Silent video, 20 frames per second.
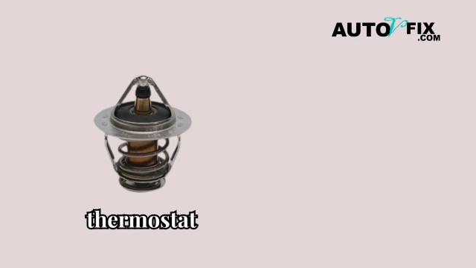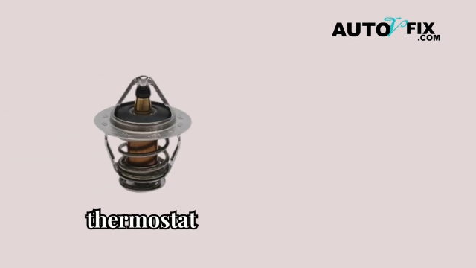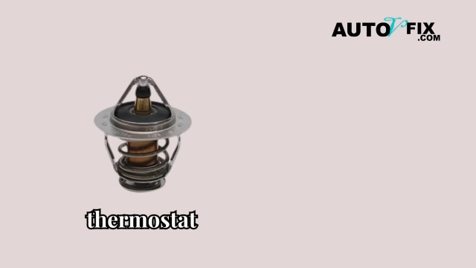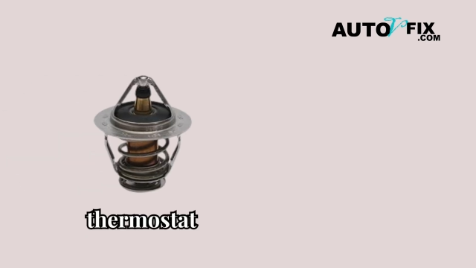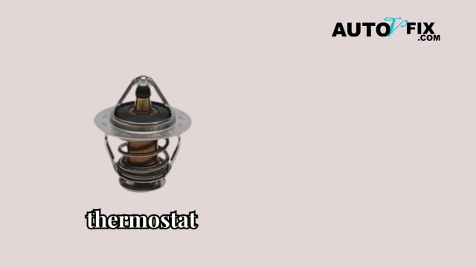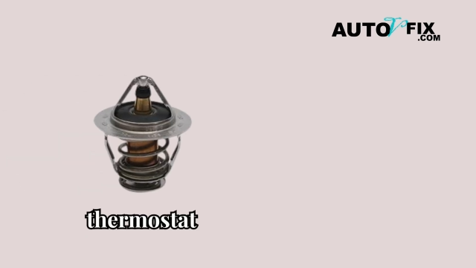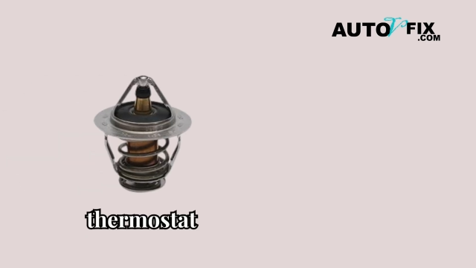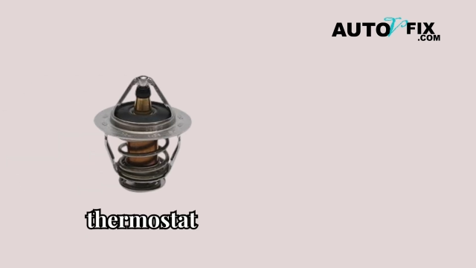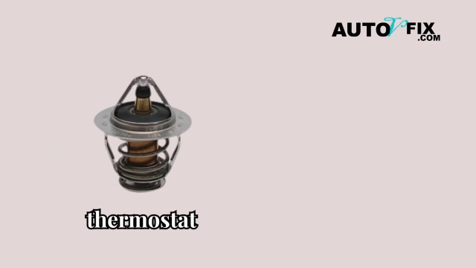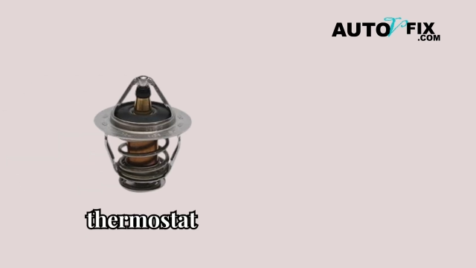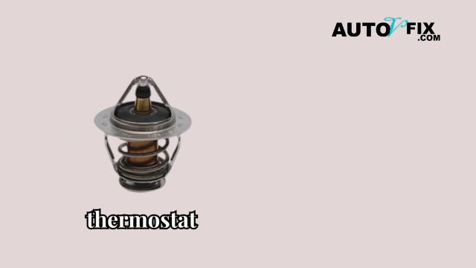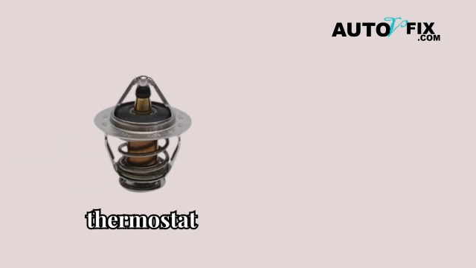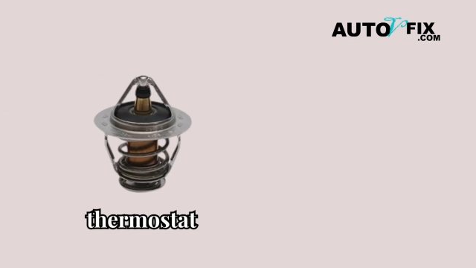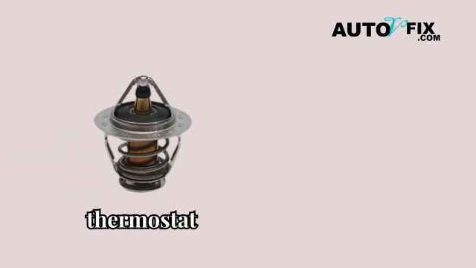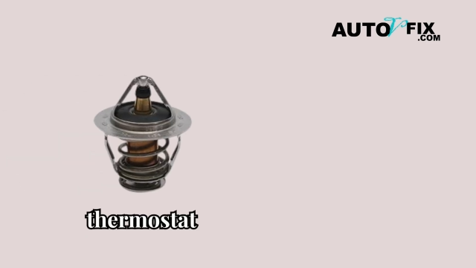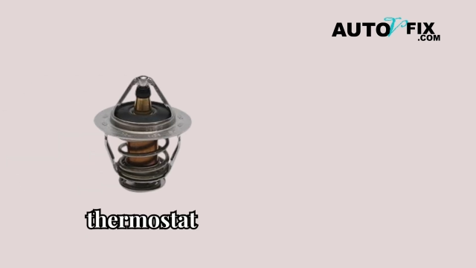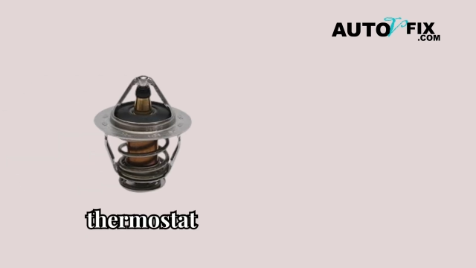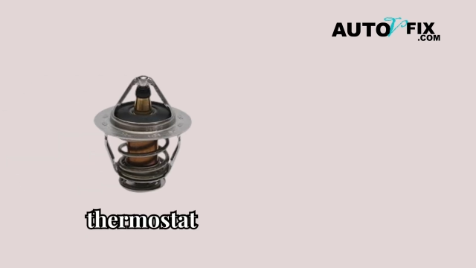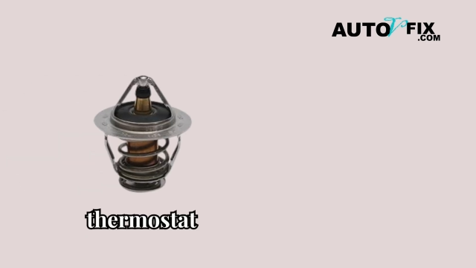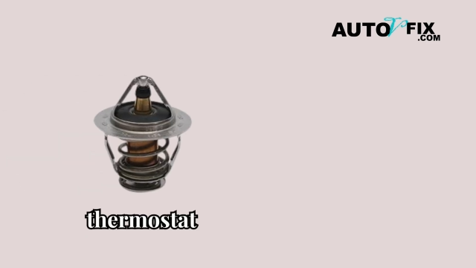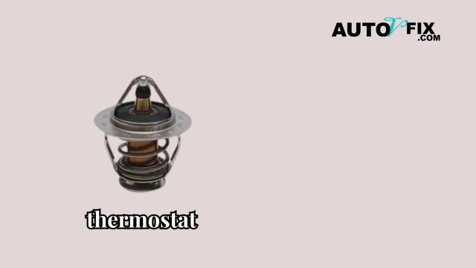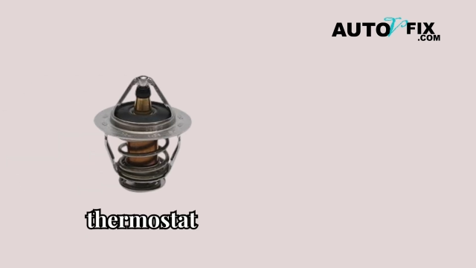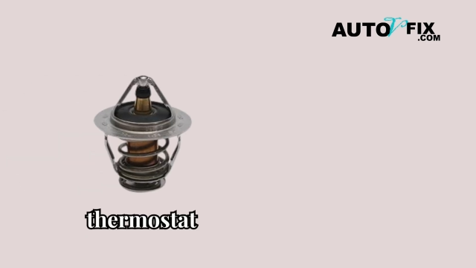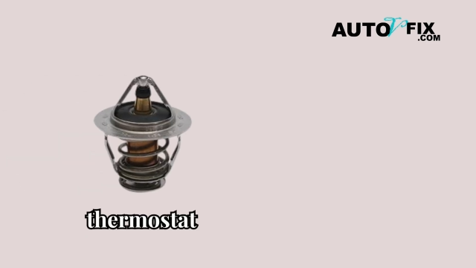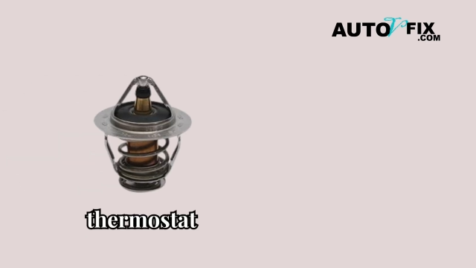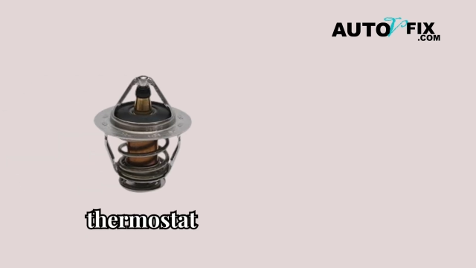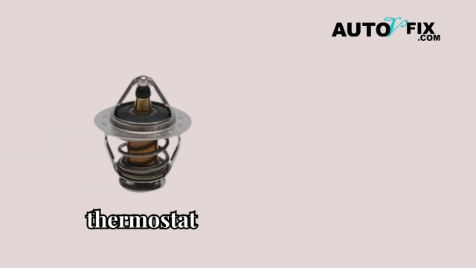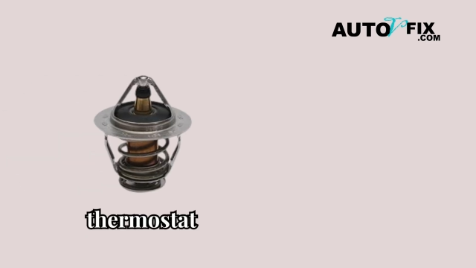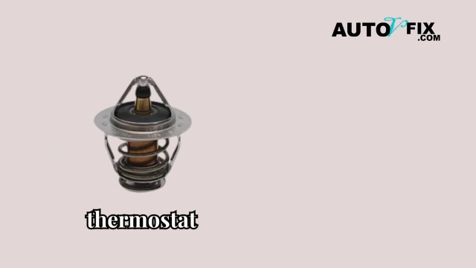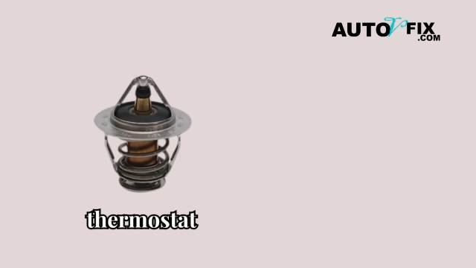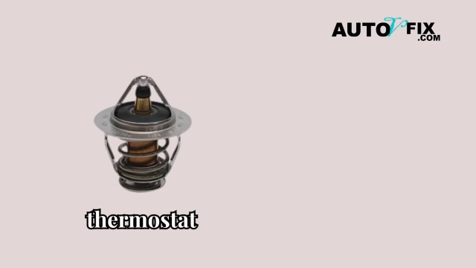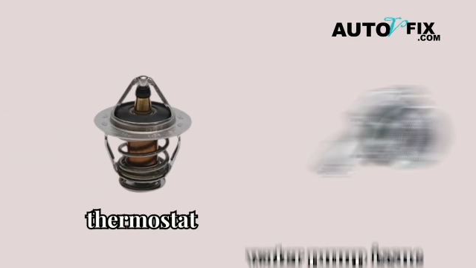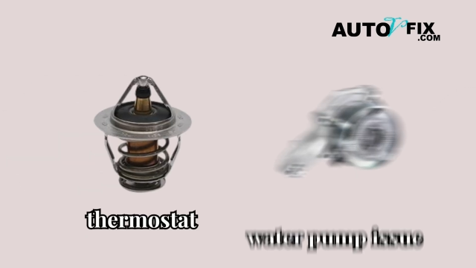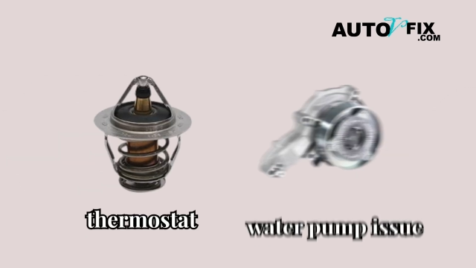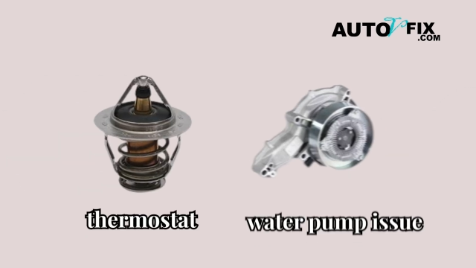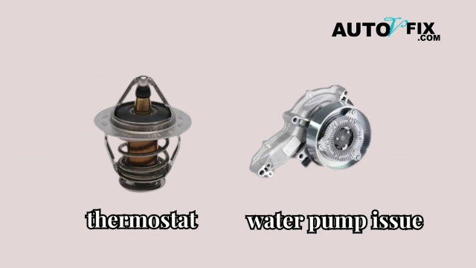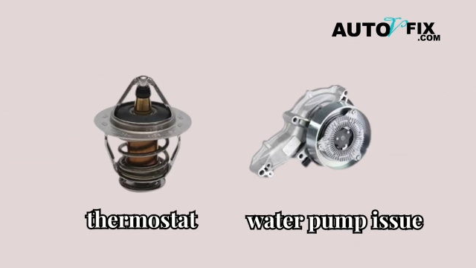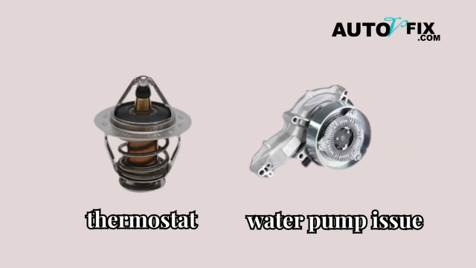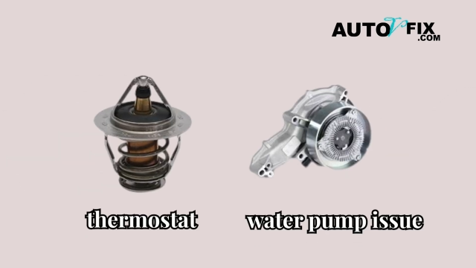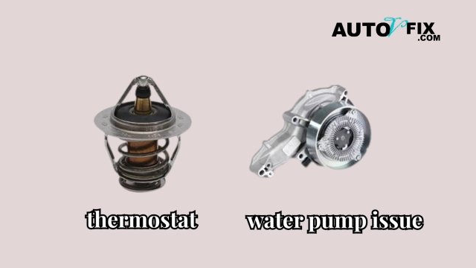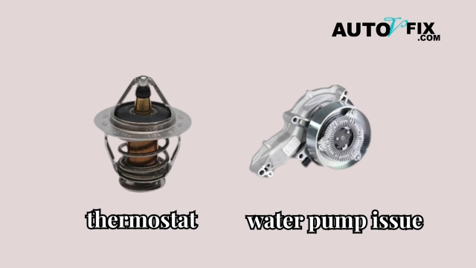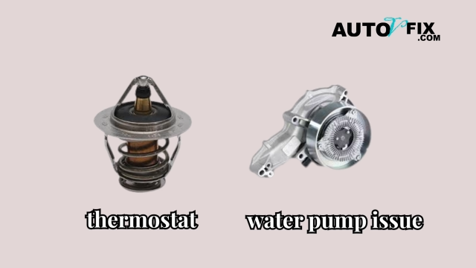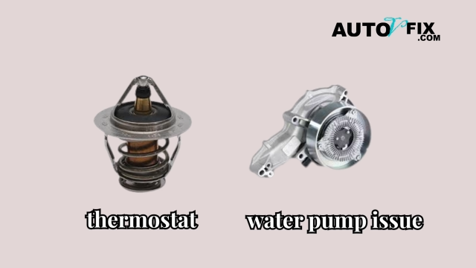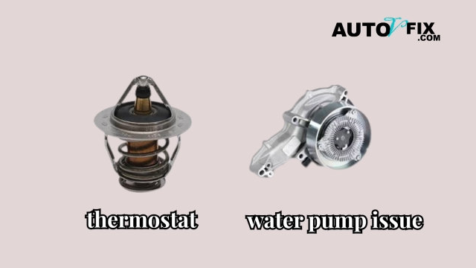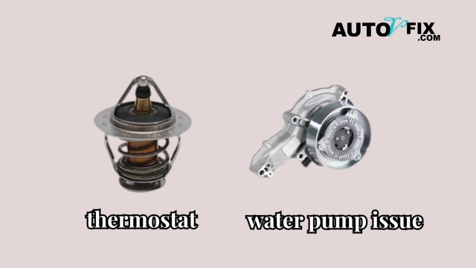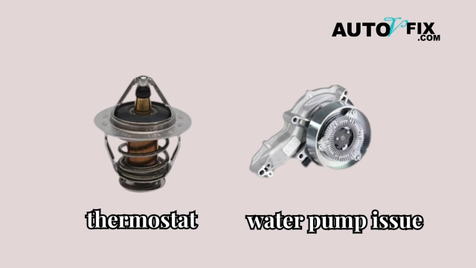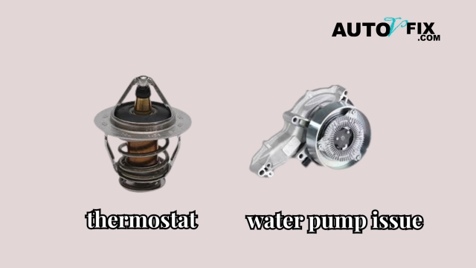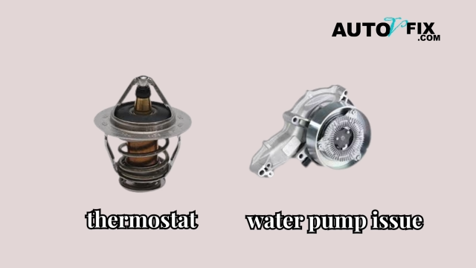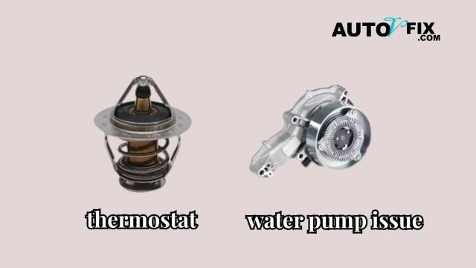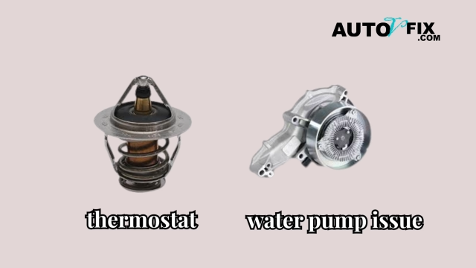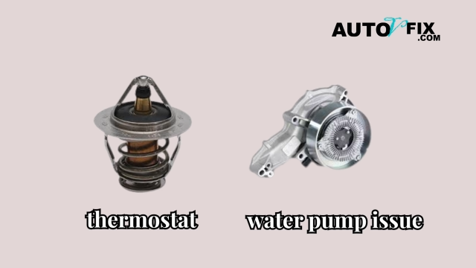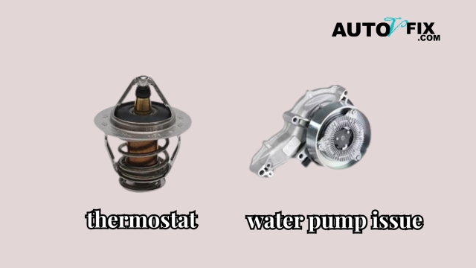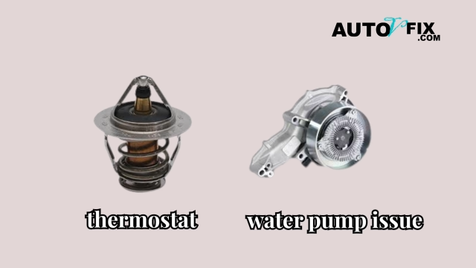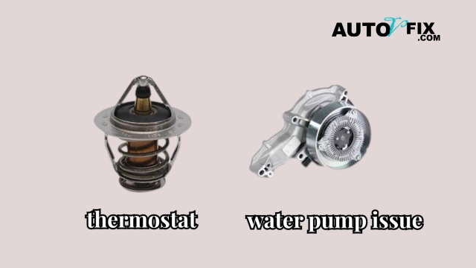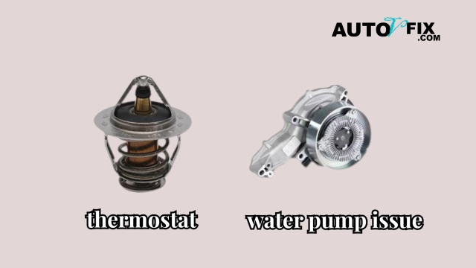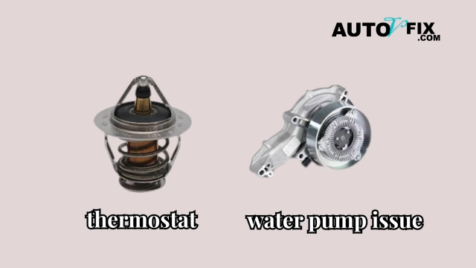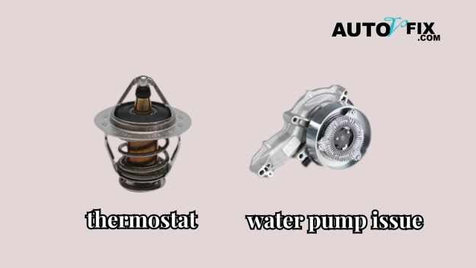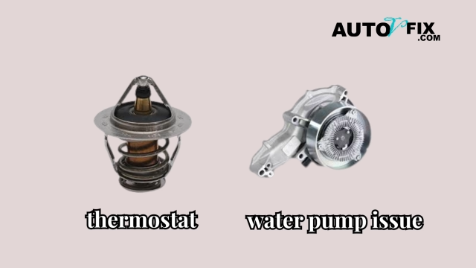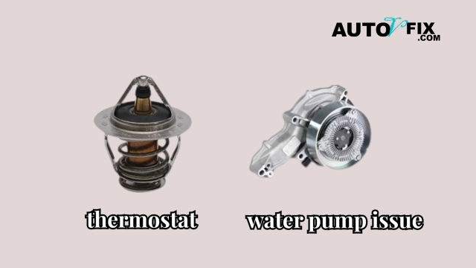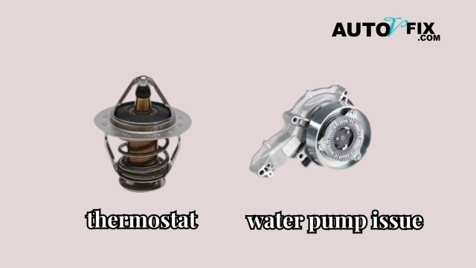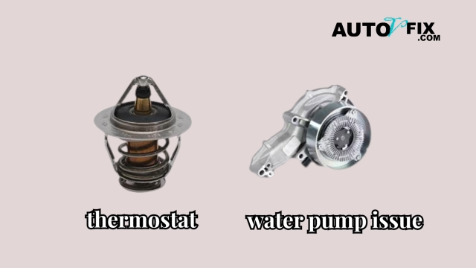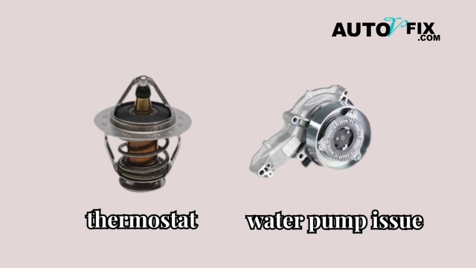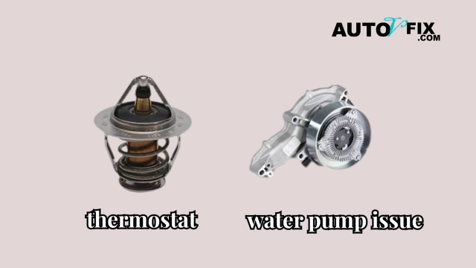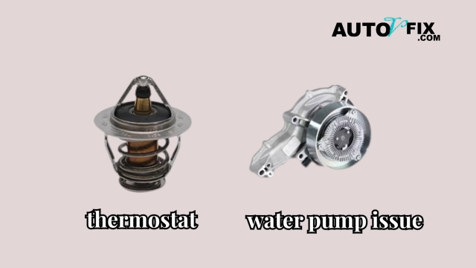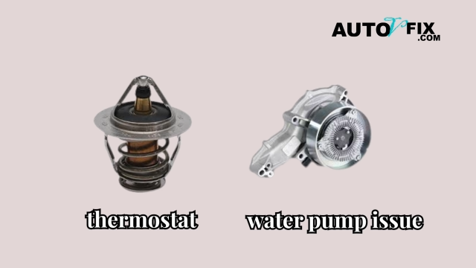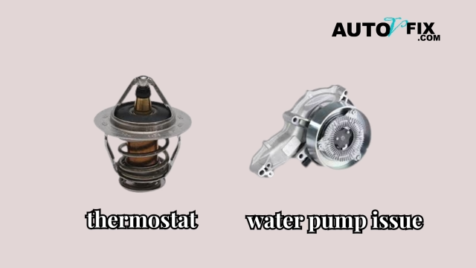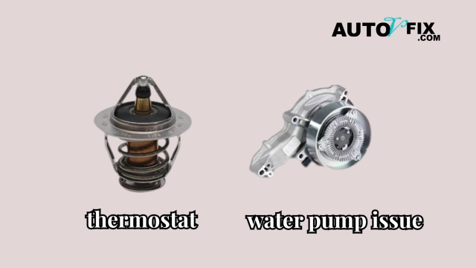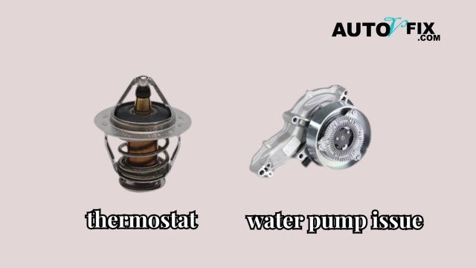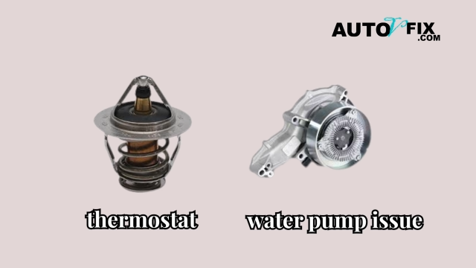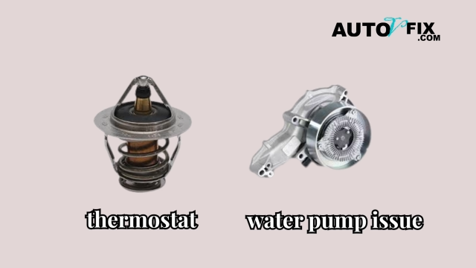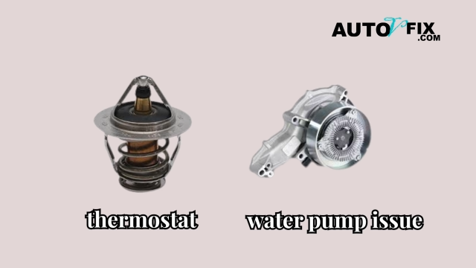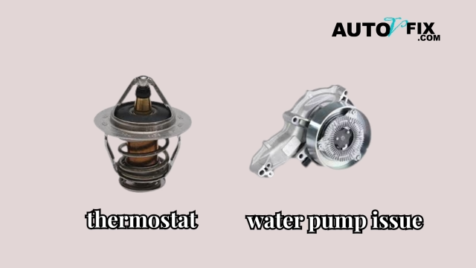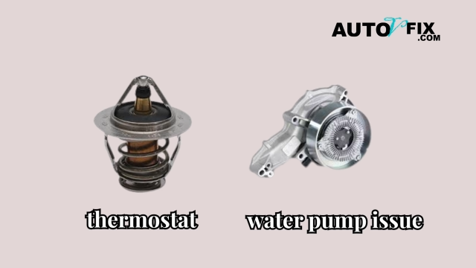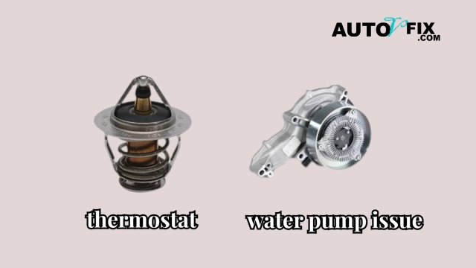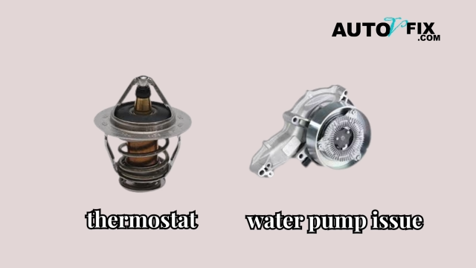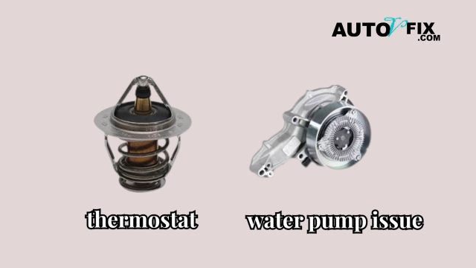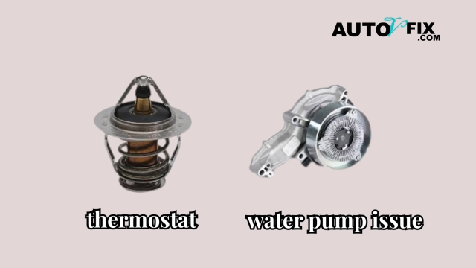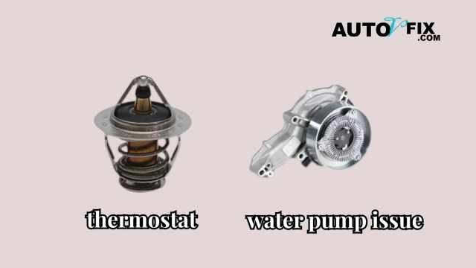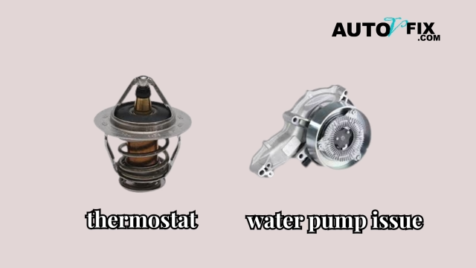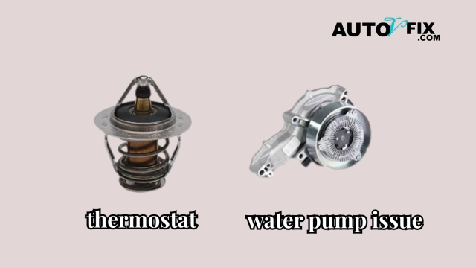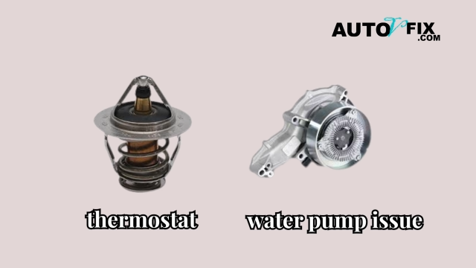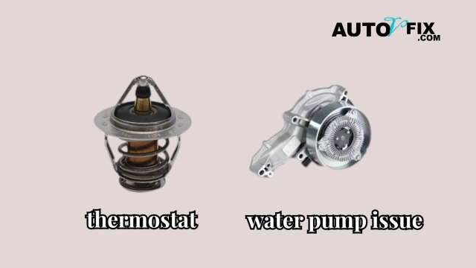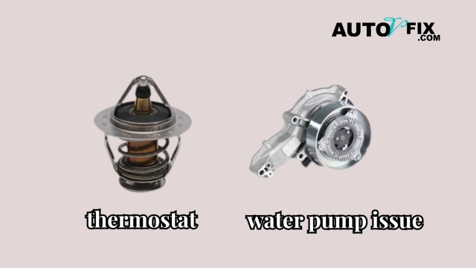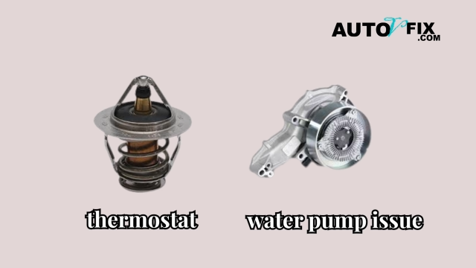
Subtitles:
No face is visible, so there are no lips to read.